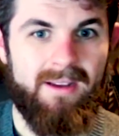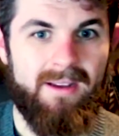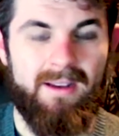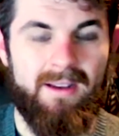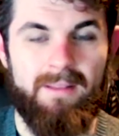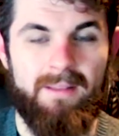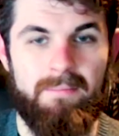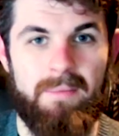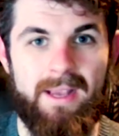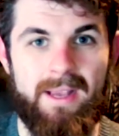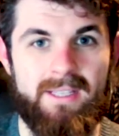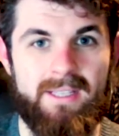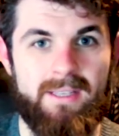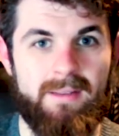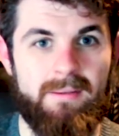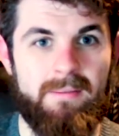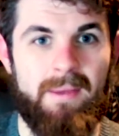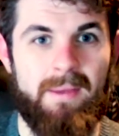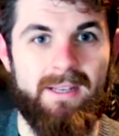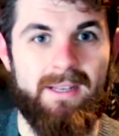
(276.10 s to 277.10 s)

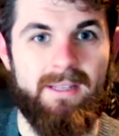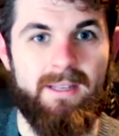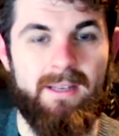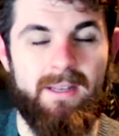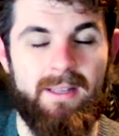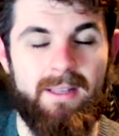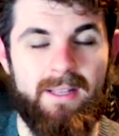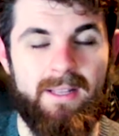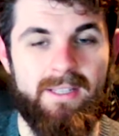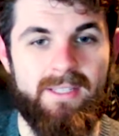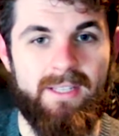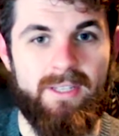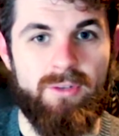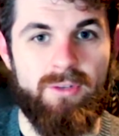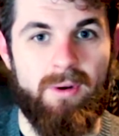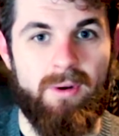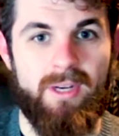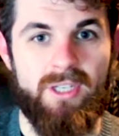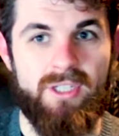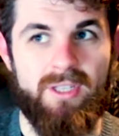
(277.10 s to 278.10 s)
Basically, in this
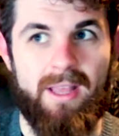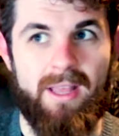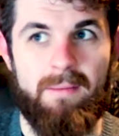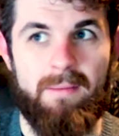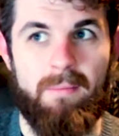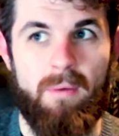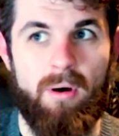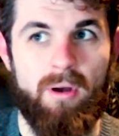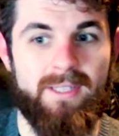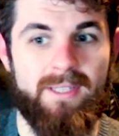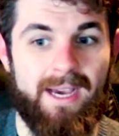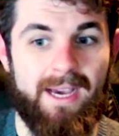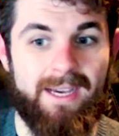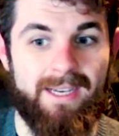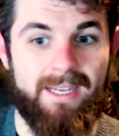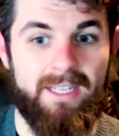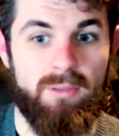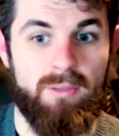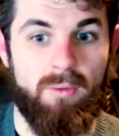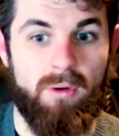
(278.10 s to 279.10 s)
situation, they're more
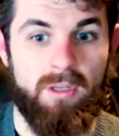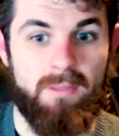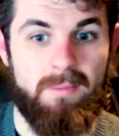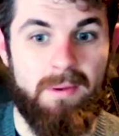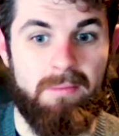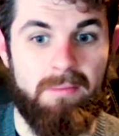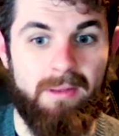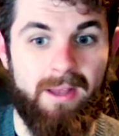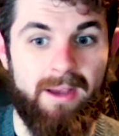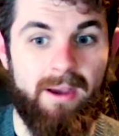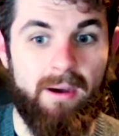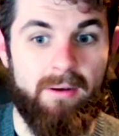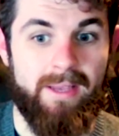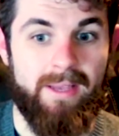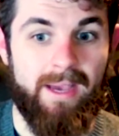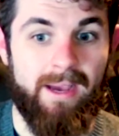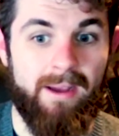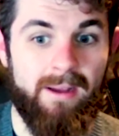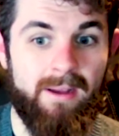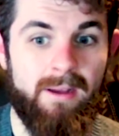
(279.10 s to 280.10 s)
targeting towards people like, oh
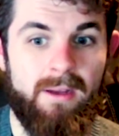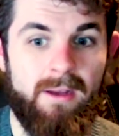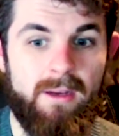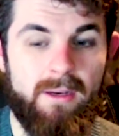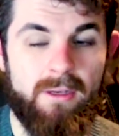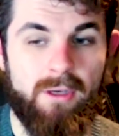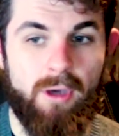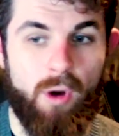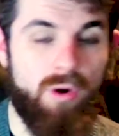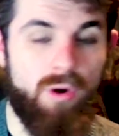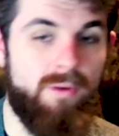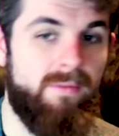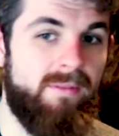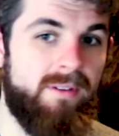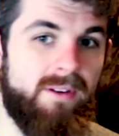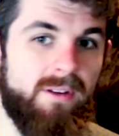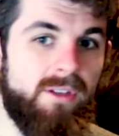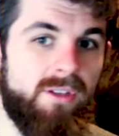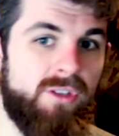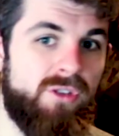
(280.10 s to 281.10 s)
yeah, go over
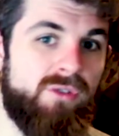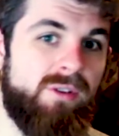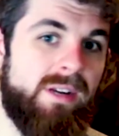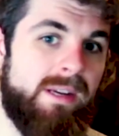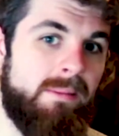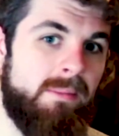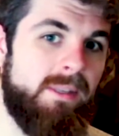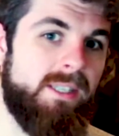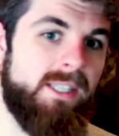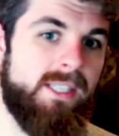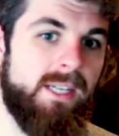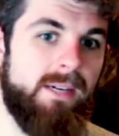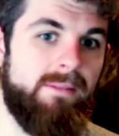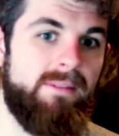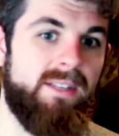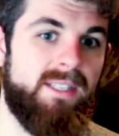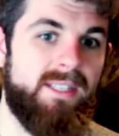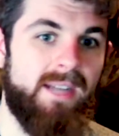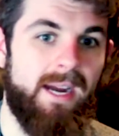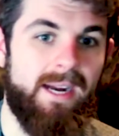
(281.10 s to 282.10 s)
to the streaming
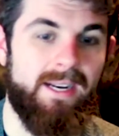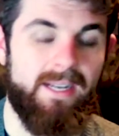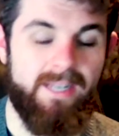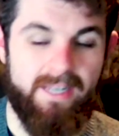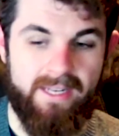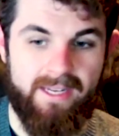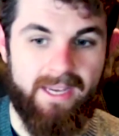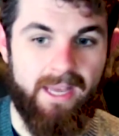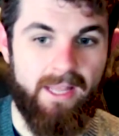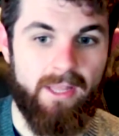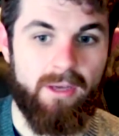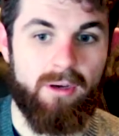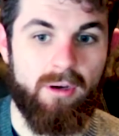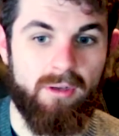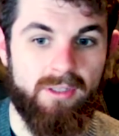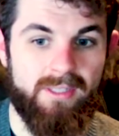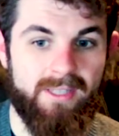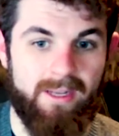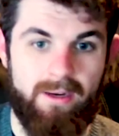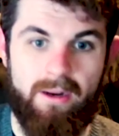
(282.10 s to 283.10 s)
service side and you get the
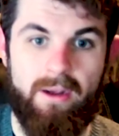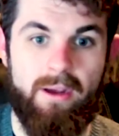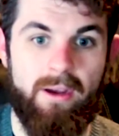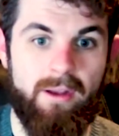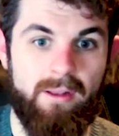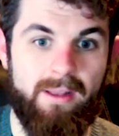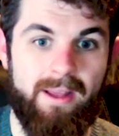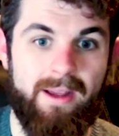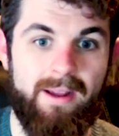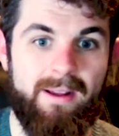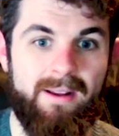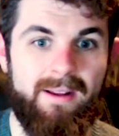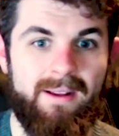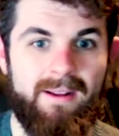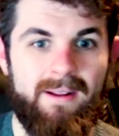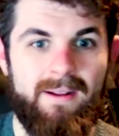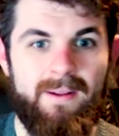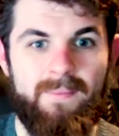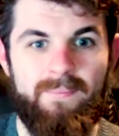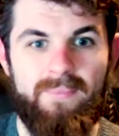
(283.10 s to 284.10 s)
content early.
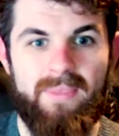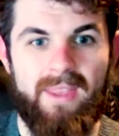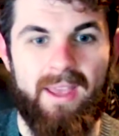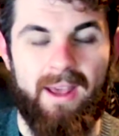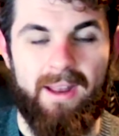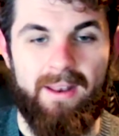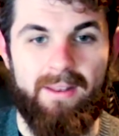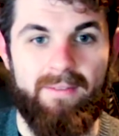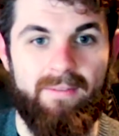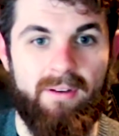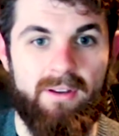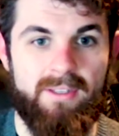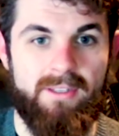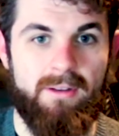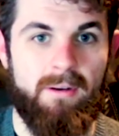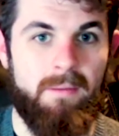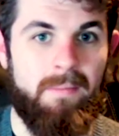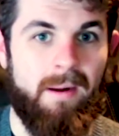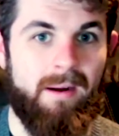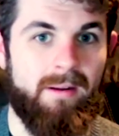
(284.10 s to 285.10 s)
And they've also
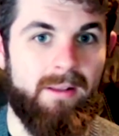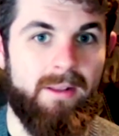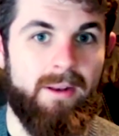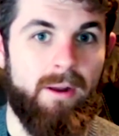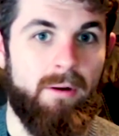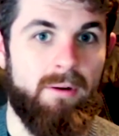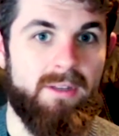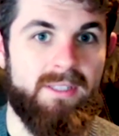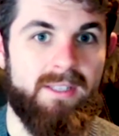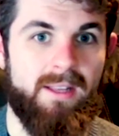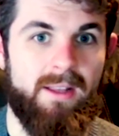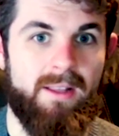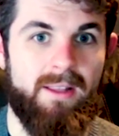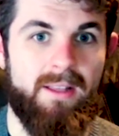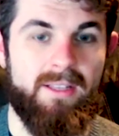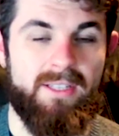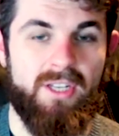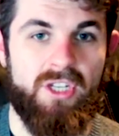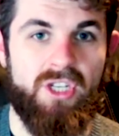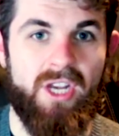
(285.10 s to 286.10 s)
apparently noticed that
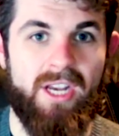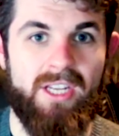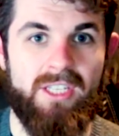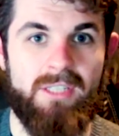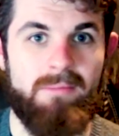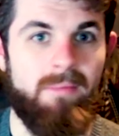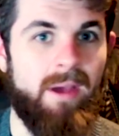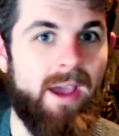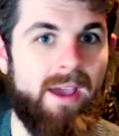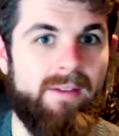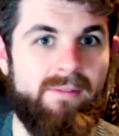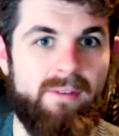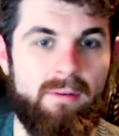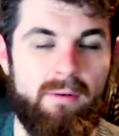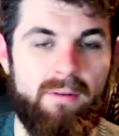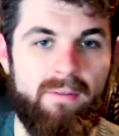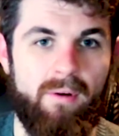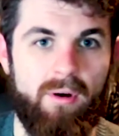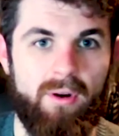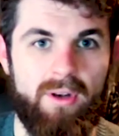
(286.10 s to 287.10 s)
there's a change in behaviour
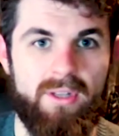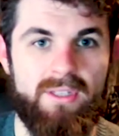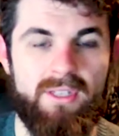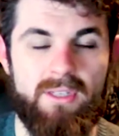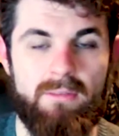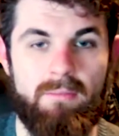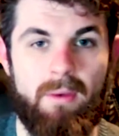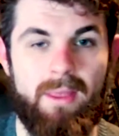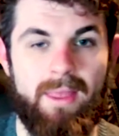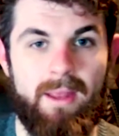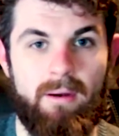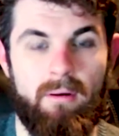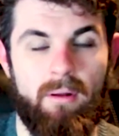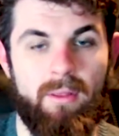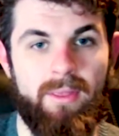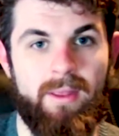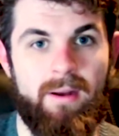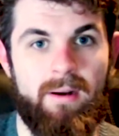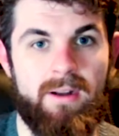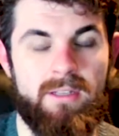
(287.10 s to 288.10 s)
with audiences when they're on
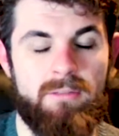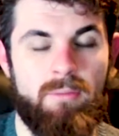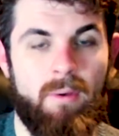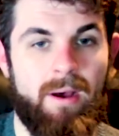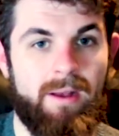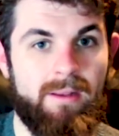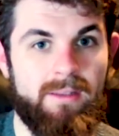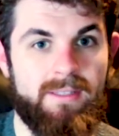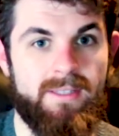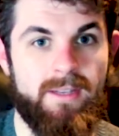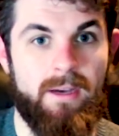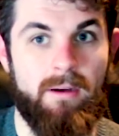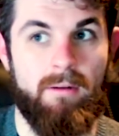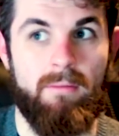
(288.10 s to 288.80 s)
there as well, so